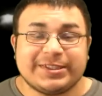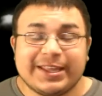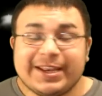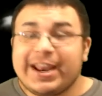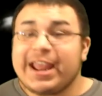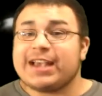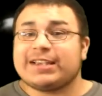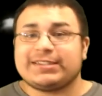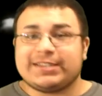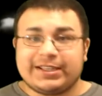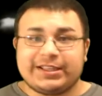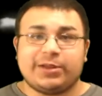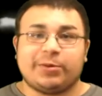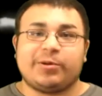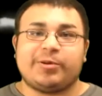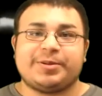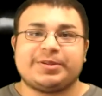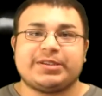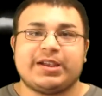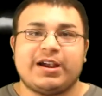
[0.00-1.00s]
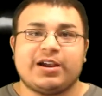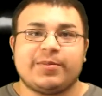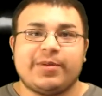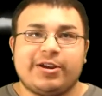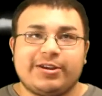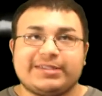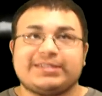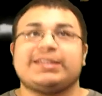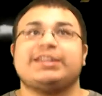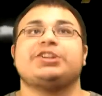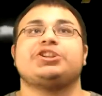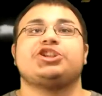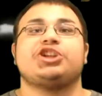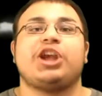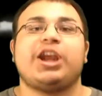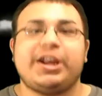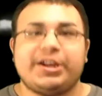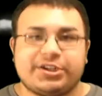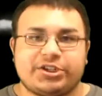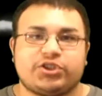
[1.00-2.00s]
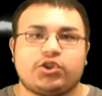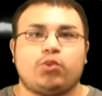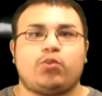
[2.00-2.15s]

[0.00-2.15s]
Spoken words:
the next thing that we're going to be talking about is going to change